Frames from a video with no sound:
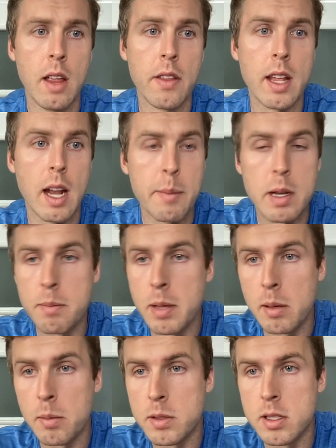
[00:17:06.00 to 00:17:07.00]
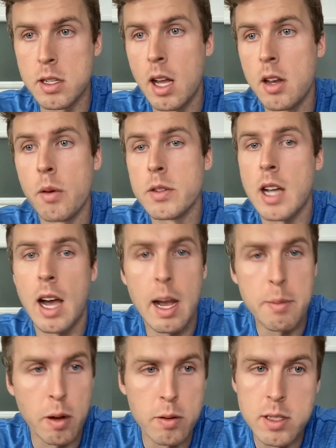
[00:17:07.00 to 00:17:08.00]
that I'm going to be able to. I know it's a high
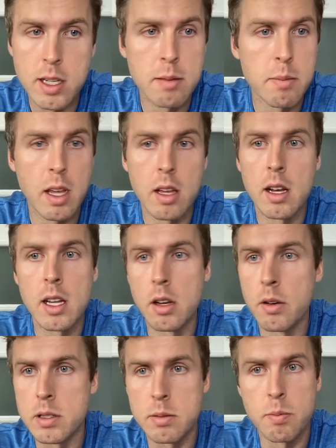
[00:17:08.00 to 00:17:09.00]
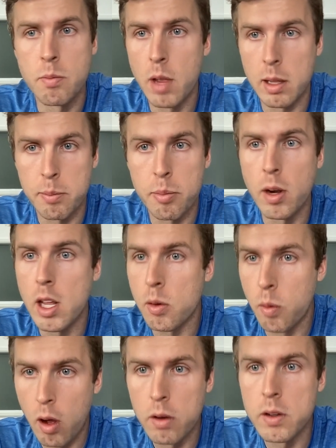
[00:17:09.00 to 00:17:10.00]
protein meal. I know it's like pretty
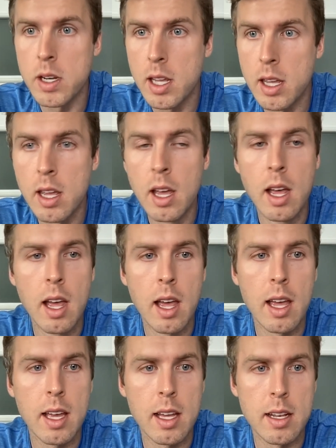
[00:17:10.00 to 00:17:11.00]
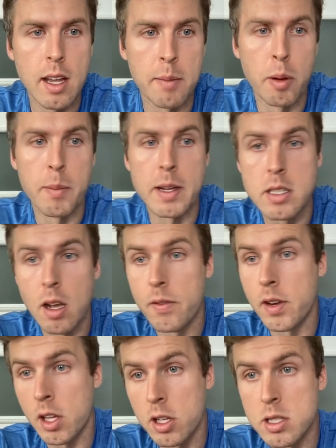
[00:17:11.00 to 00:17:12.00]
quality, and I put myself
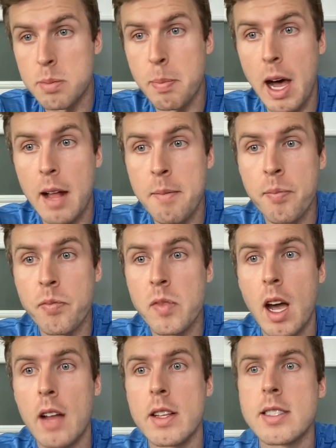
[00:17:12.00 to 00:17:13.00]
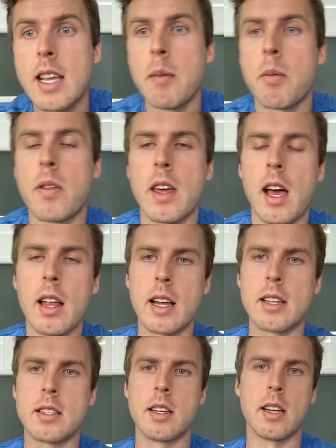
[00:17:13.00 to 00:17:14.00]
in a good spot. On the same thing, I
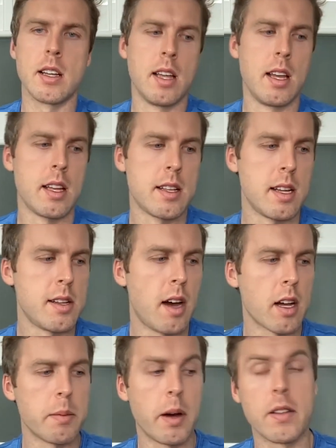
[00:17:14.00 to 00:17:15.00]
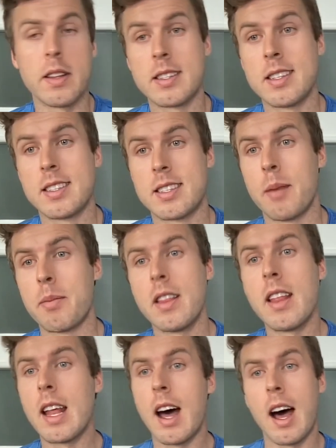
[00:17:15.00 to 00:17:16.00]
like to talk about, and this is something
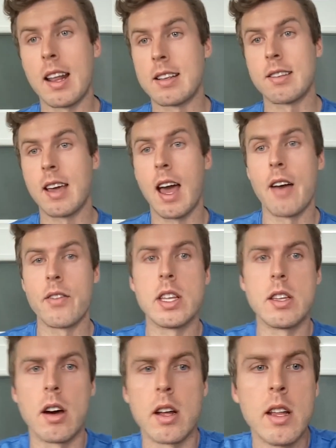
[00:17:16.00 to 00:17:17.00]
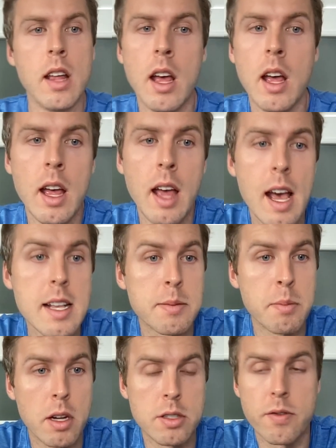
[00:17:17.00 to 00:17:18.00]
that honestly I haven't done as
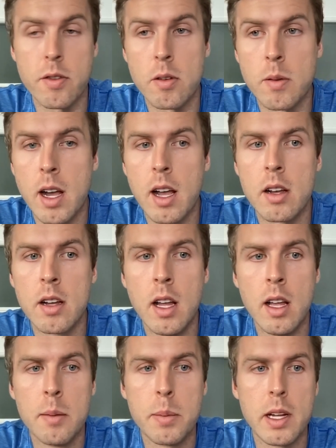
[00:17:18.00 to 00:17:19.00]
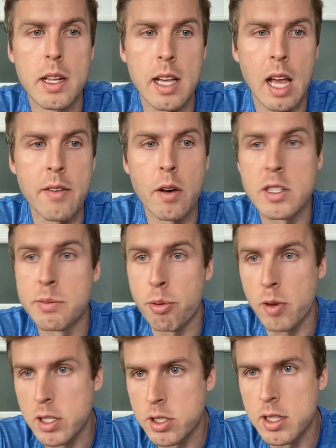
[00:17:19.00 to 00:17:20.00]
much for a while, but like I've always
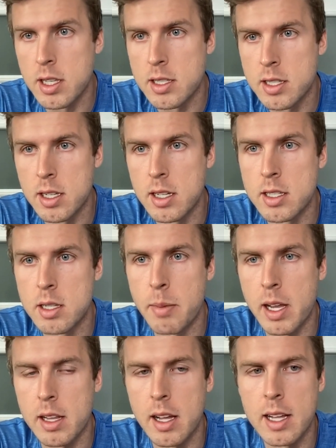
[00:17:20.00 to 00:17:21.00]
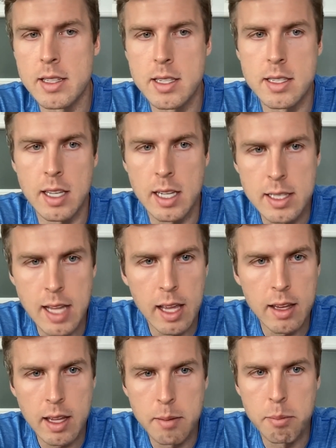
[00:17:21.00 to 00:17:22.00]
preached this to my clients is like
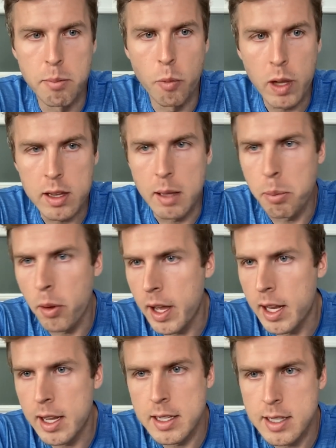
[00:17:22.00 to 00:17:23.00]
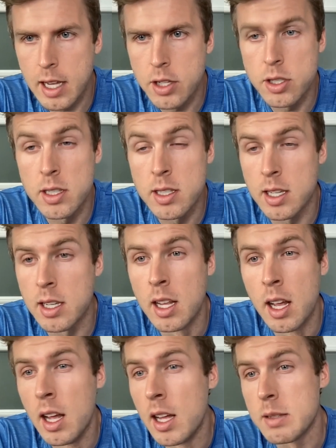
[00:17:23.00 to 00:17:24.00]
daily and weekly planning sessions, and
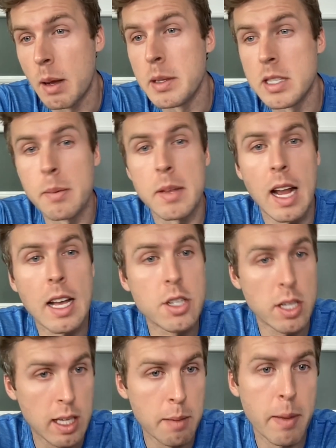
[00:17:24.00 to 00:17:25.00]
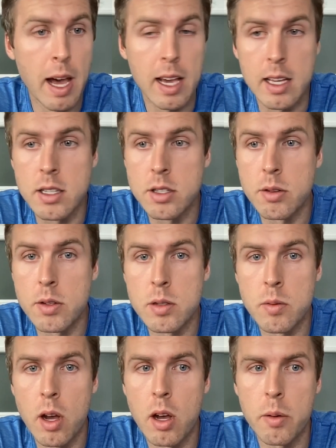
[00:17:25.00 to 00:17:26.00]
it's probably something I should get back into as
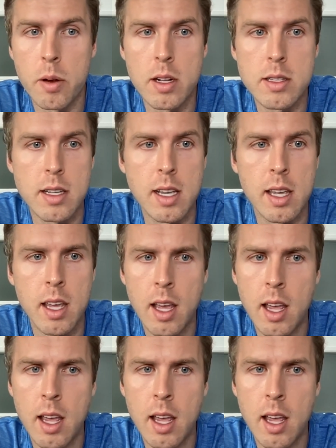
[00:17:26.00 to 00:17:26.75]
well, where it's like,